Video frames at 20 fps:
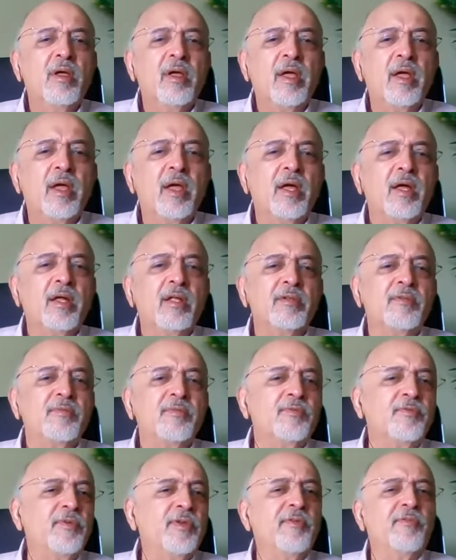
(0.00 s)
and
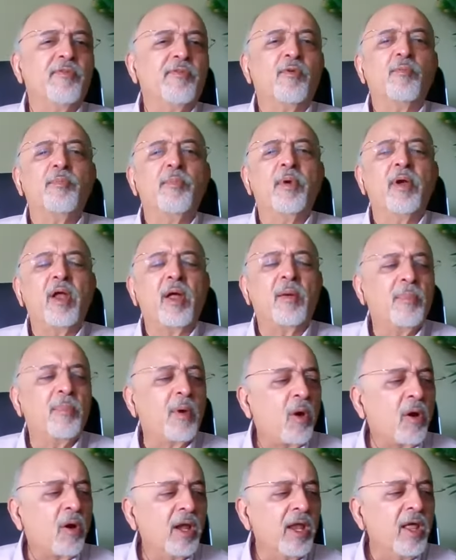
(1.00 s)
we are
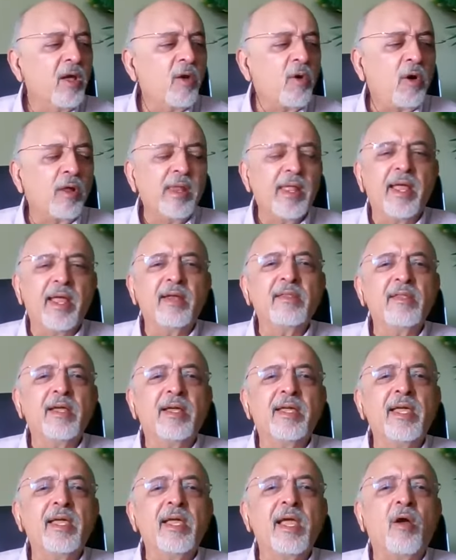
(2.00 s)
broadly calling it the
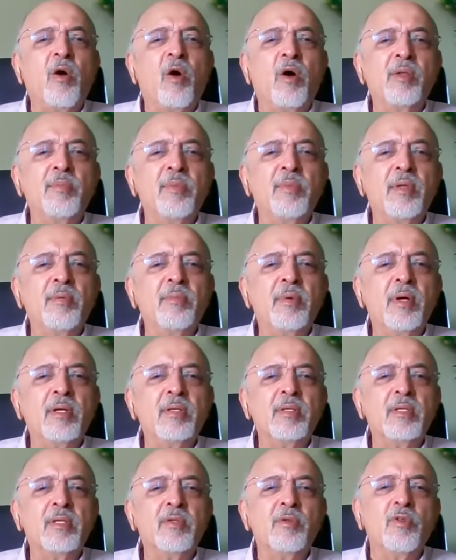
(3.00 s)
gig economy but
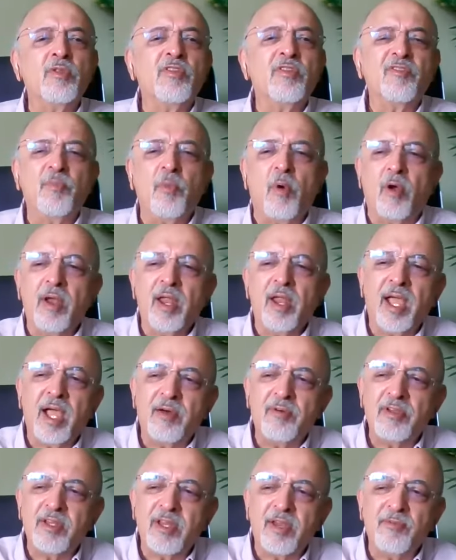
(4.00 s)
you know this morning i
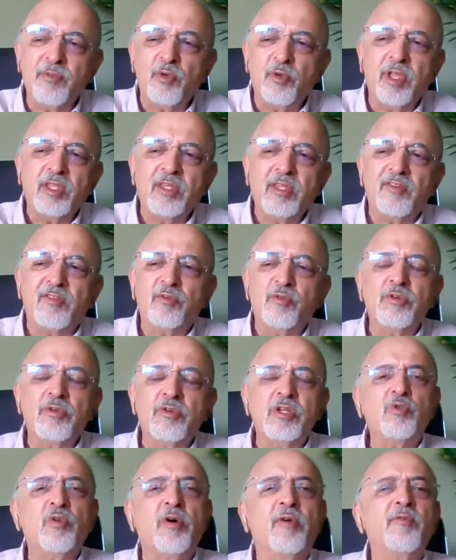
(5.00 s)
was reviewing the
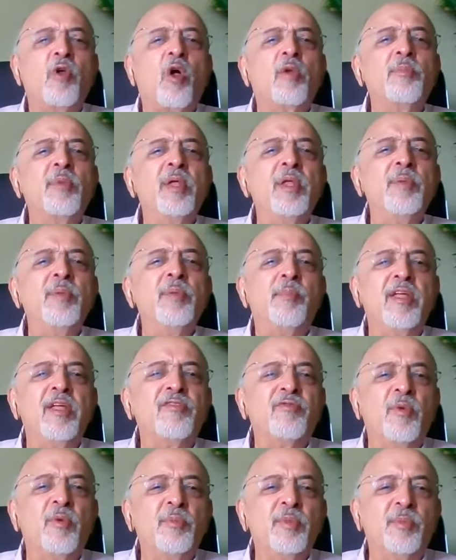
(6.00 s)
students who have not been placed
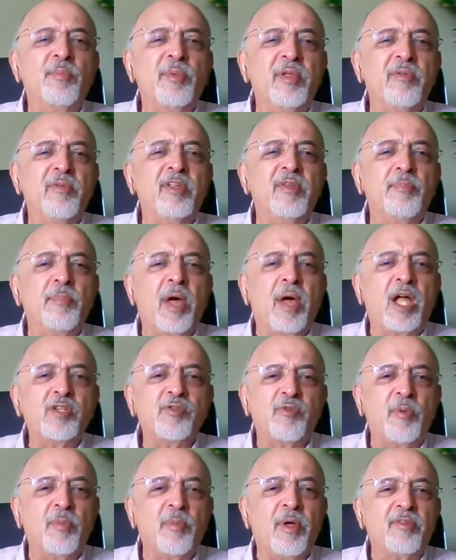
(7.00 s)
from the previous batch
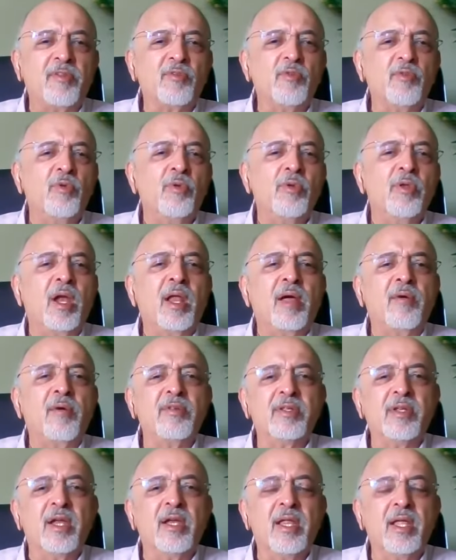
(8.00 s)
from our school and i
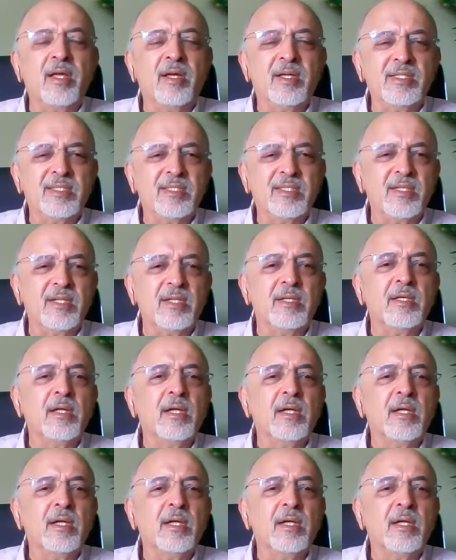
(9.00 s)
was getting concerned